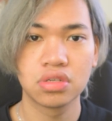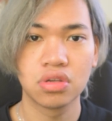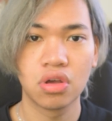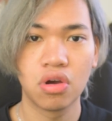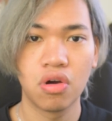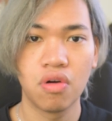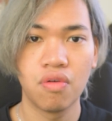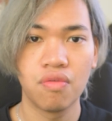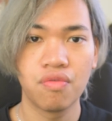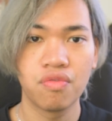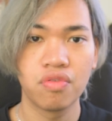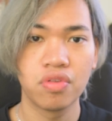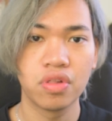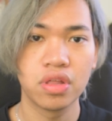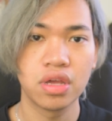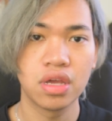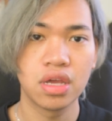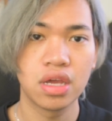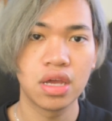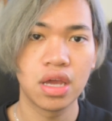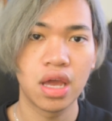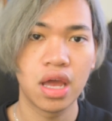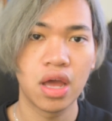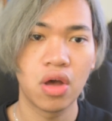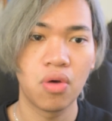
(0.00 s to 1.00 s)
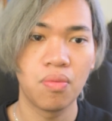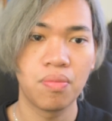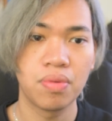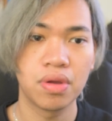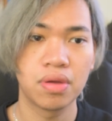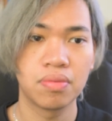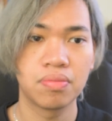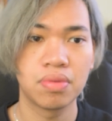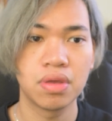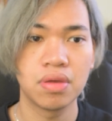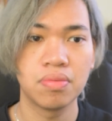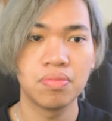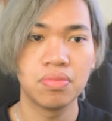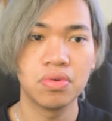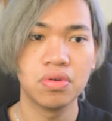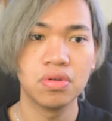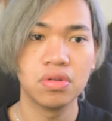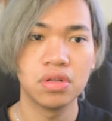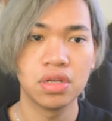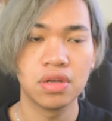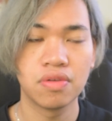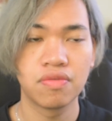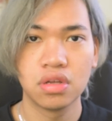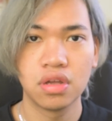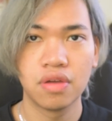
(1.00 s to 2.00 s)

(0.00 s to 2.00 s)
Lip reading: hopefully helping people